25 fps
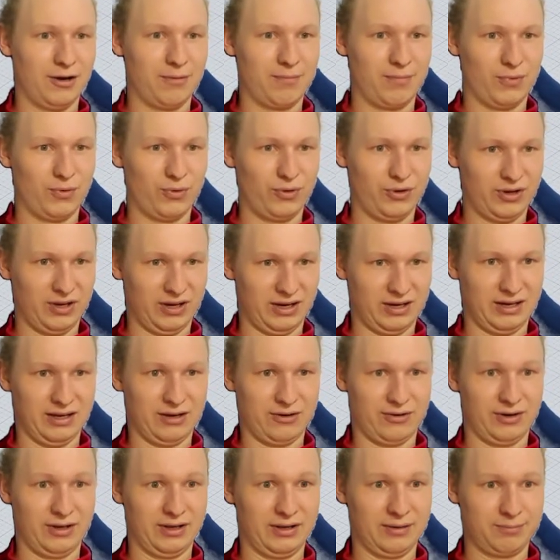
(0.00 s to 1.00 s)
or you can click
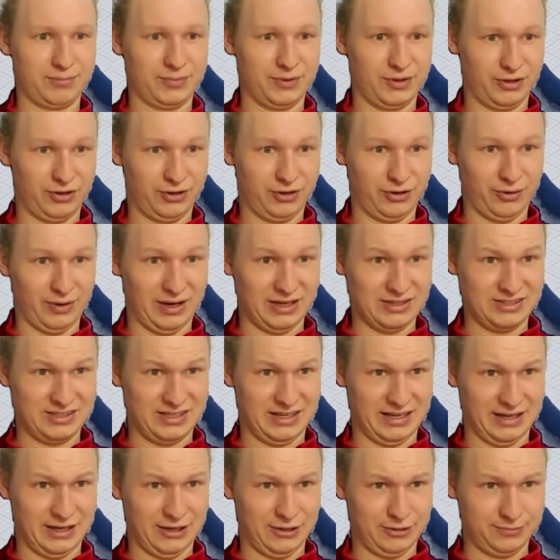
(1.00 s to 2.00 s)
on it, but you do
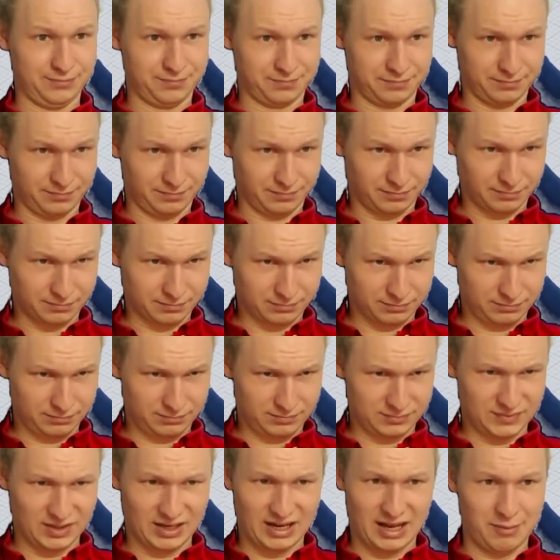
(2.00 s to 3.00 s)
STL,
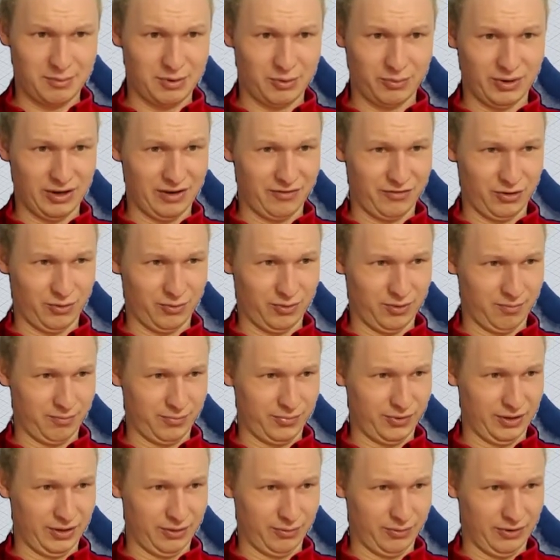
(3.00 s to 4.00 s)
name it whatever you want,
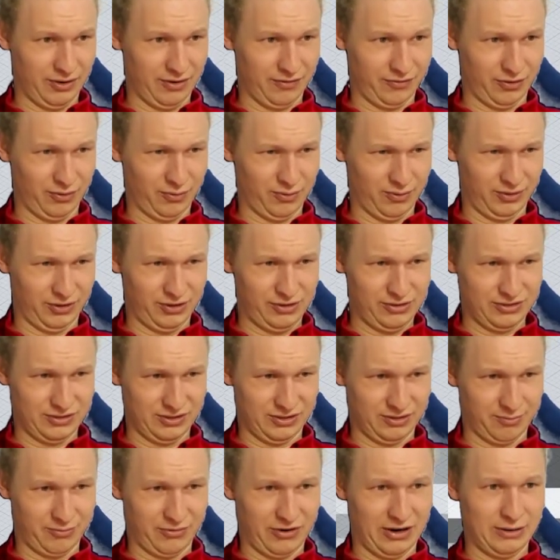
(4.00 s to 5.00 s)
put it wherever you want using the
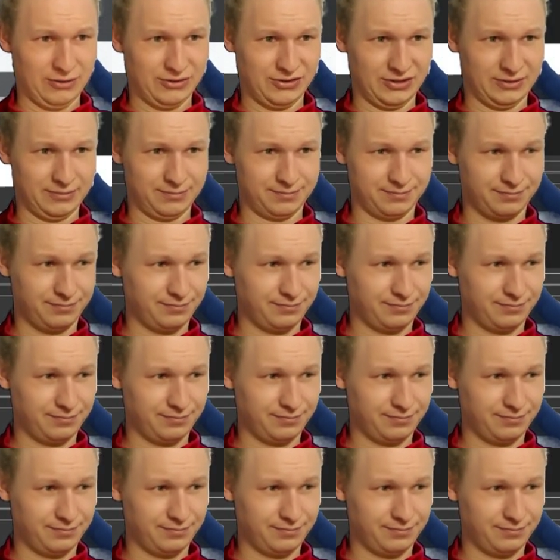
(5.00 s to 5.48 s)
browsing,